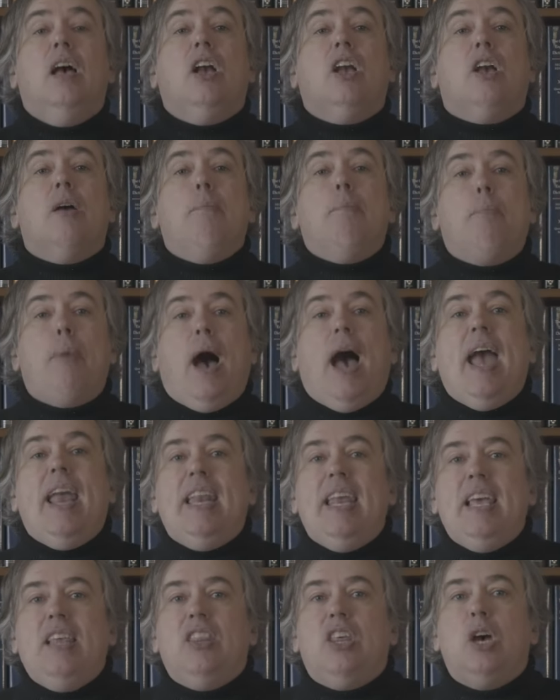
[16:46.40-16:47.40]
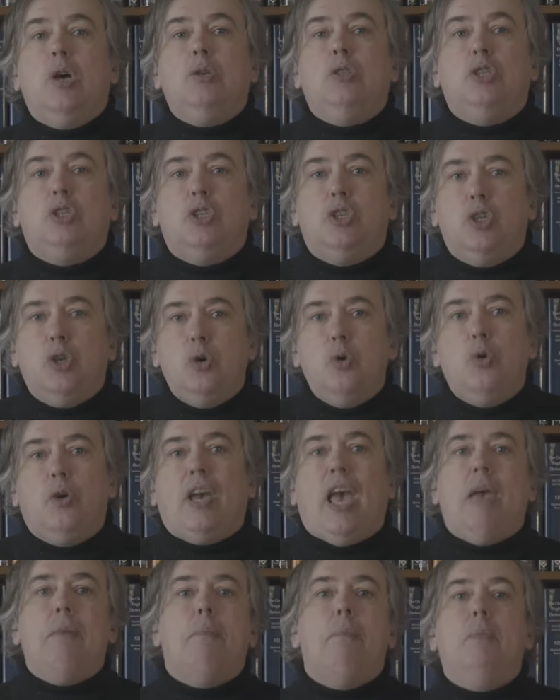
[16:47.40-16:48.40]
Combining those two
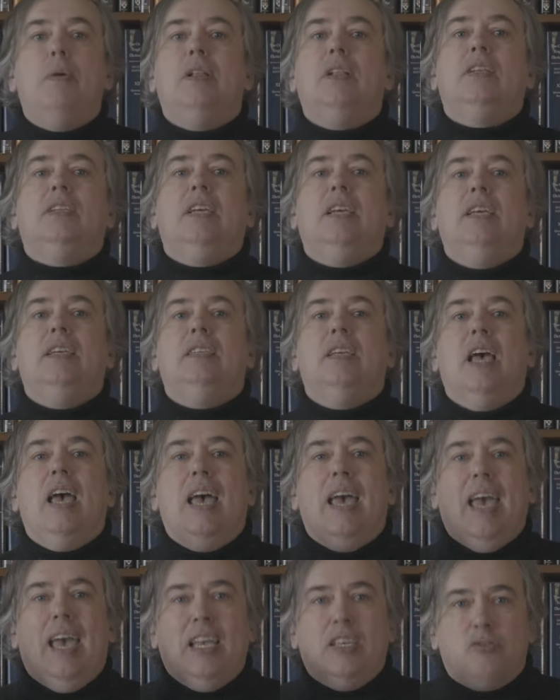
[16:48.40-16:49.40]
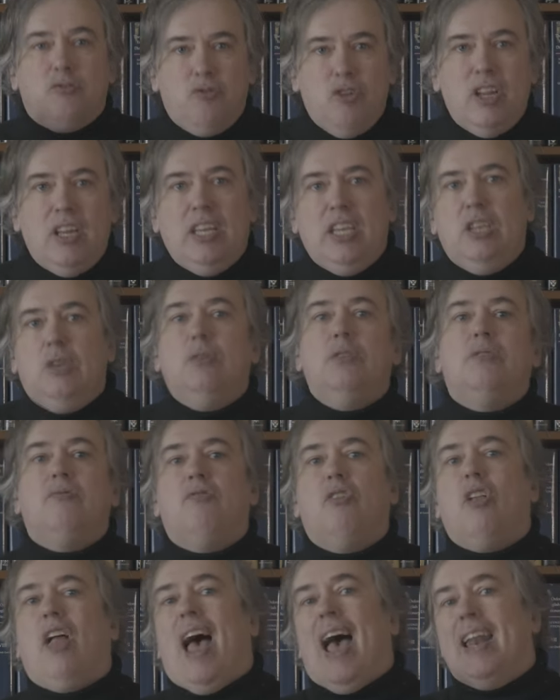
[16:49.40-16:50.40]
capabilities is really
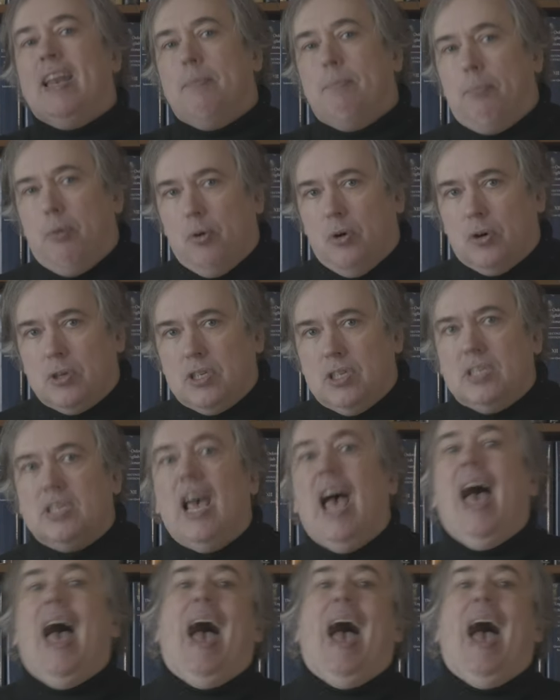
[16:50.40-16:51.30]
useful and important,